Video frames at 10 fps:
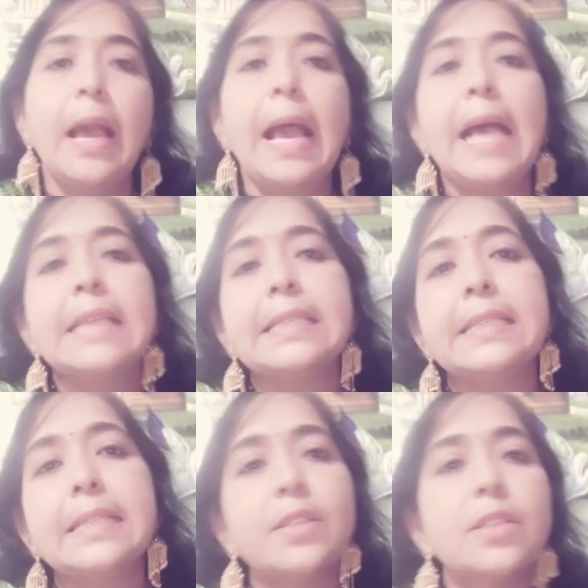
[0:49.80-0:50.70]
as
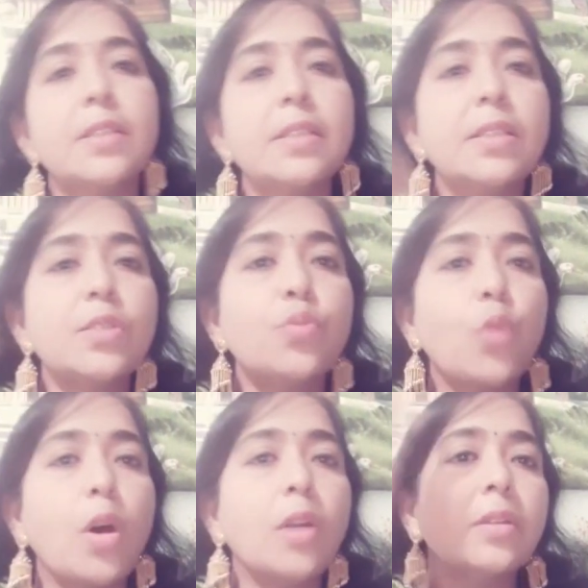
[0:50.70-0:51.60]
this is
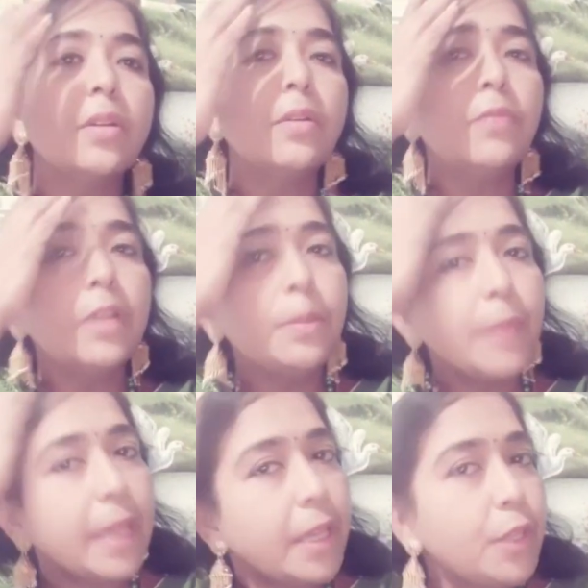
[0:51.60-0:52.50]
what will
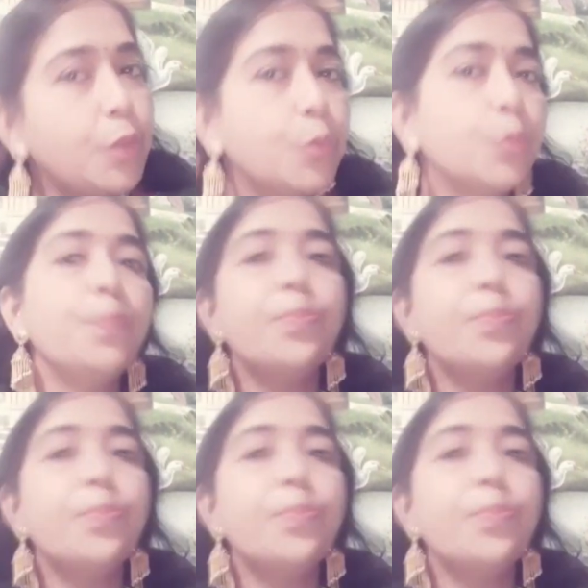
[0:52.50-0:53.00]
make you